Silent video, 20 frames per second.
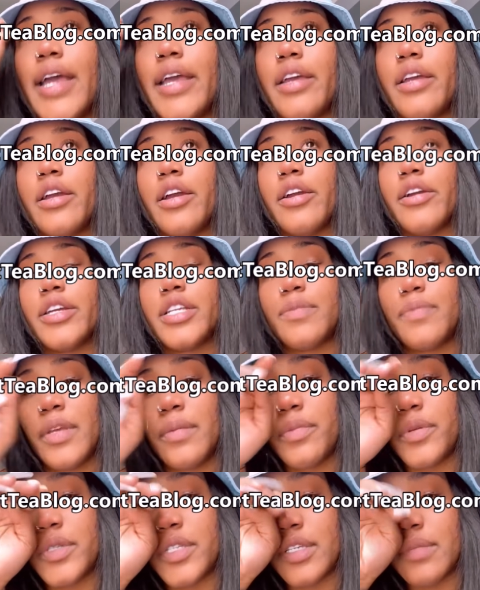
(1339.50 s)
I encourage
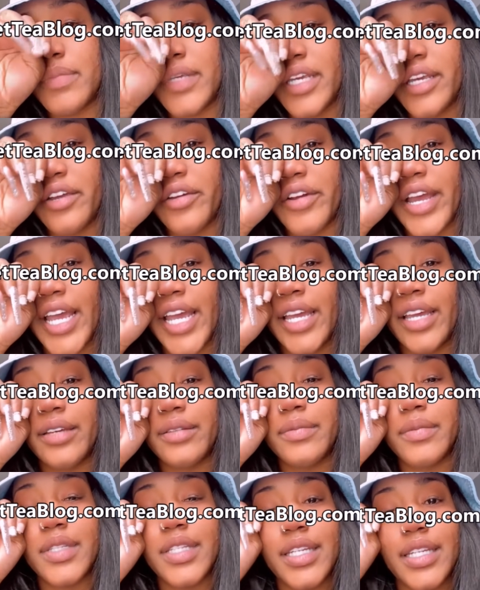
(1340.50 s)
people to be great
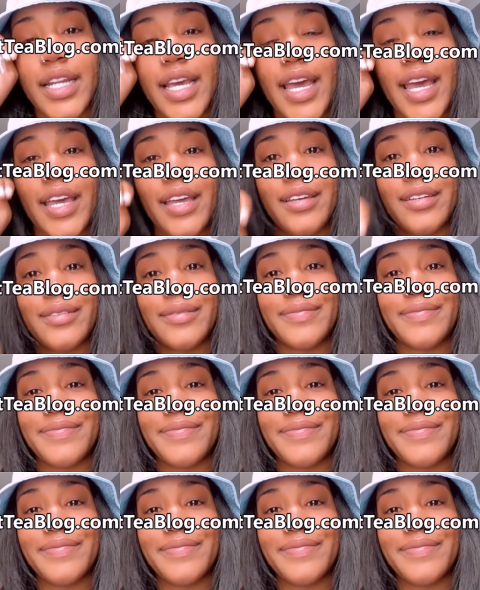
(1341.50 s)
today.